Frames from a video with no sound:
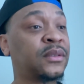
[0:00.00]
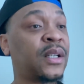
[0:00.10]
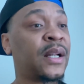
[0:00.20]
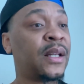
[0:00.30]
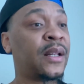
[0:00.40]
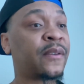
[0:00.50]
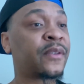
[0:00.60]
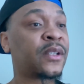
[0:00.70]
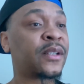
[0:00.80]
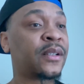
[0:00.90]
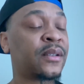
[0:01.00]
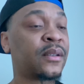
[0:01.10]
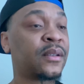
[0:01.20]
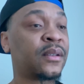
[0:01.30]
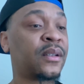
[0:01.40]
I left there
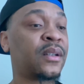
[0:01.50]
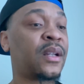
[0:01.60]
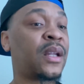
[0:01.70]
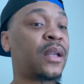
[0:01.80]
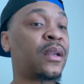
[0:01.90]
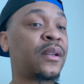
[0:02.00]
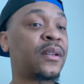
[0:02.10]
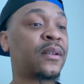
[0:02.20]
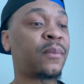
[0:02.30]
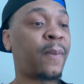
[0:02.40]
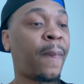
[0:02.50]
and